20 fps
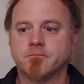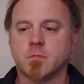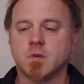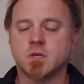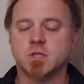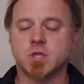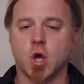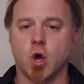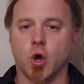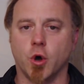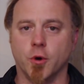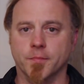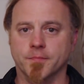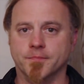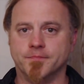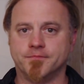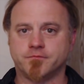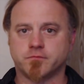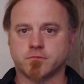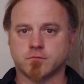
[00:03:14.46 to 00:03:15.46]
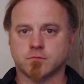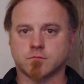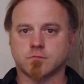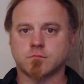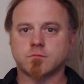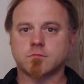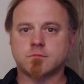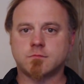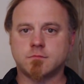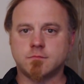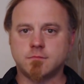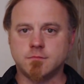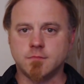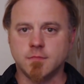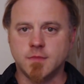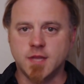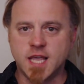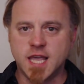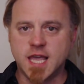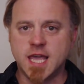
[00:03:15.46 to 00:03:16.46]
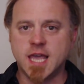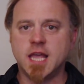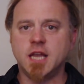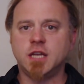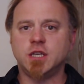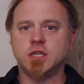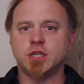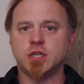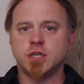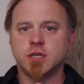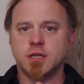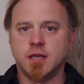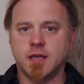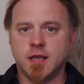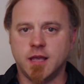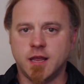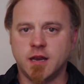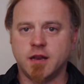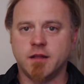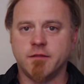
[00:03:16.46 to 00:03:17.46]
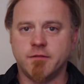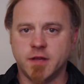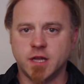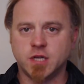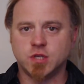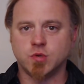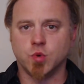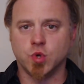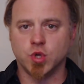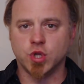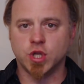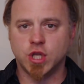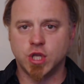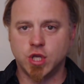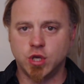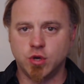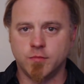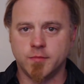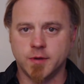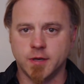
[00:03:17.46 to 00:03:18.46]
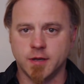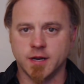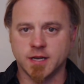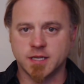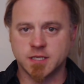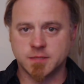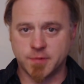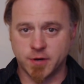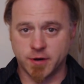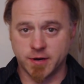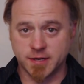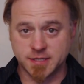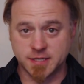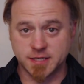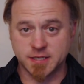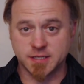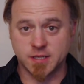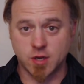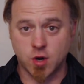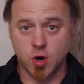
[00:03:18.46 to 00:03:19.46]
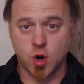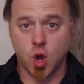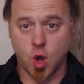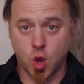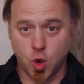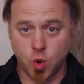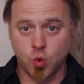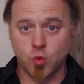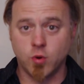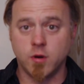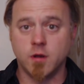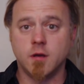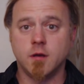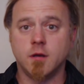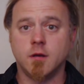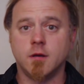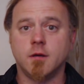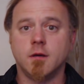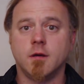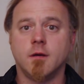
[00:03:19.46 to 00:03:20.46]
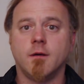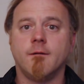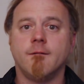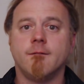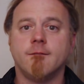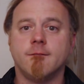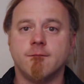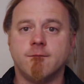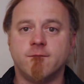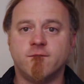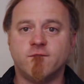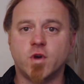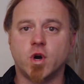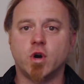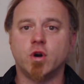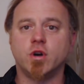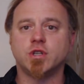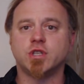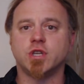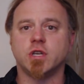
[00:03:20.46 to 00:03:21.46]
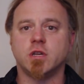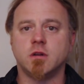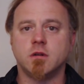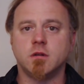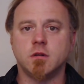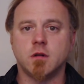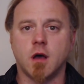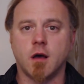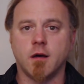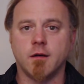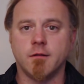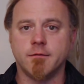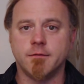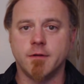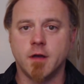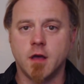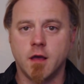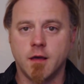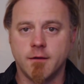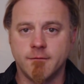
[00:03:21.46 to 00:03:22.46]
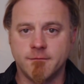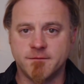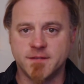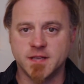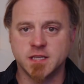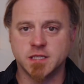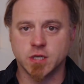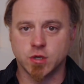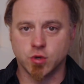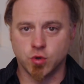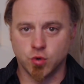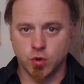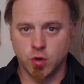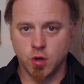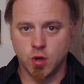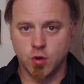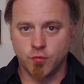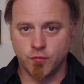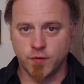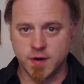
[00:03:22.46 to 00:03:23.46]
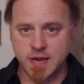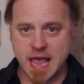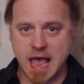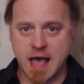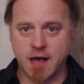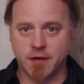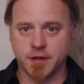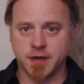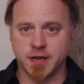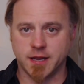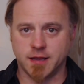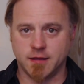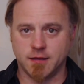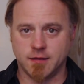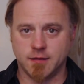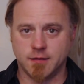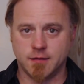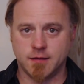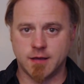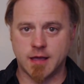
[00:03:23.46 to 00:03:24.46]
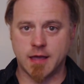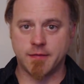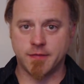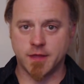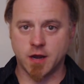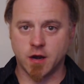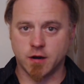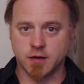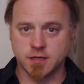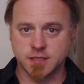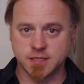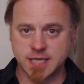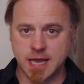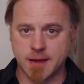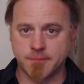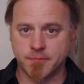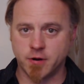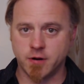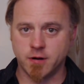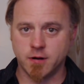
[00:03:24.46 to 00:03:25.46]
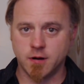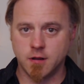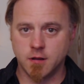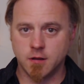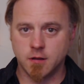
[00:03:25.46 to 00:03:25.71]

So each individual human experiences their own version of physical reality, and they are separate